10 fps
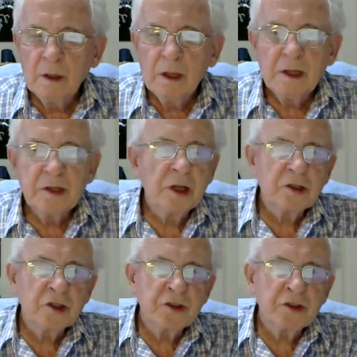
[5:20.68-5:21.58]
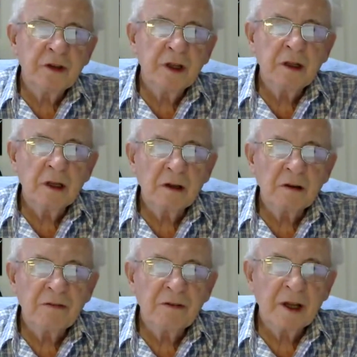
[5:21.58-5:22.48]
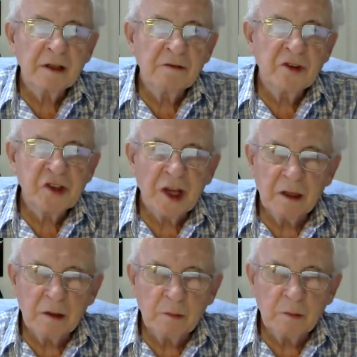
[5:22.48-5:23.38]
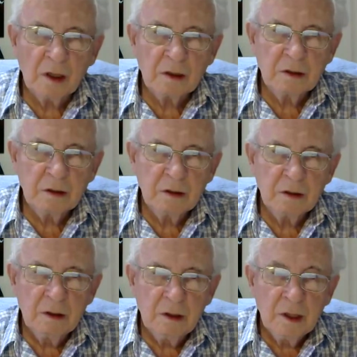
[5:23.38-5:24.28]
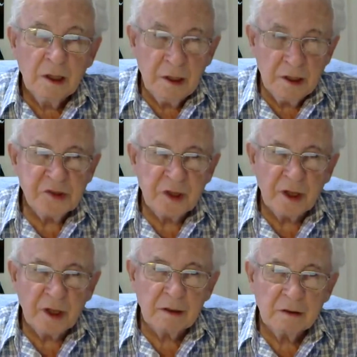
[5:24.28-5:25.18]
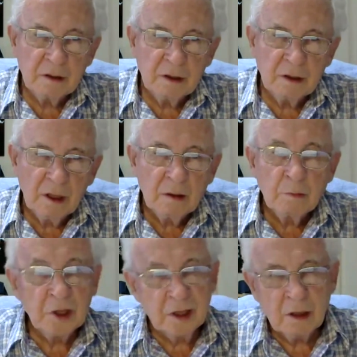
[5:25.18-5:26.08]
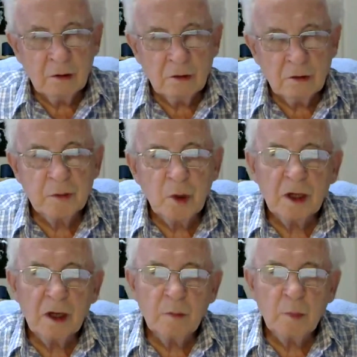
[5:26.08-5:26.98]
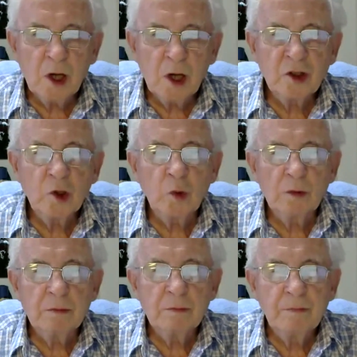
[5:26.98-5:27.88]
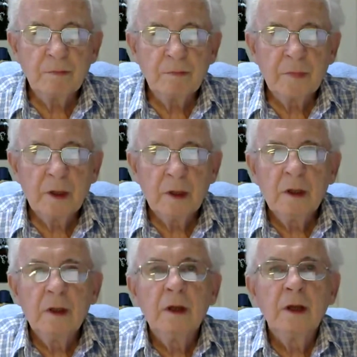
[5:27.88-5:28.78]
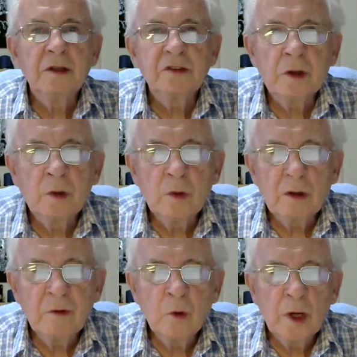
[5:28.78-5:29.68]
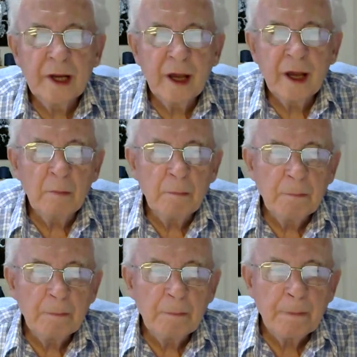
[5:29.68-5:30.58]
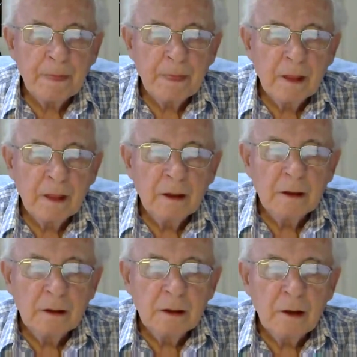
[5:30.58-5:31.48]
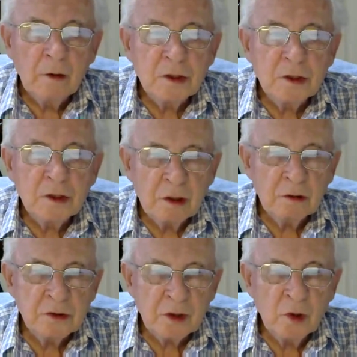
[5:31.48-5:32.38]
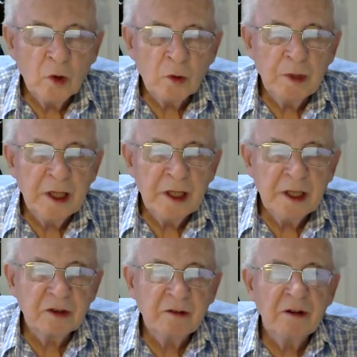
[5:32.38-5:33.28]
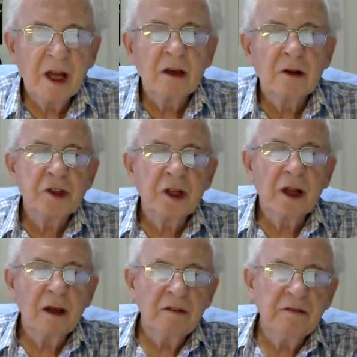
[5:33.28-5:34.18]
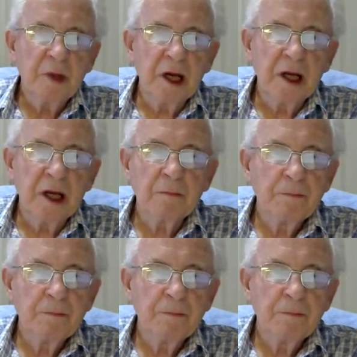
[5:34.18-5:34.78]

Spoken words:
It is not just the thinking, reflective, deciding part. It is that, but includes the bodily part too. It is the whole of who I am. It also includes the core meanings and values that I live by.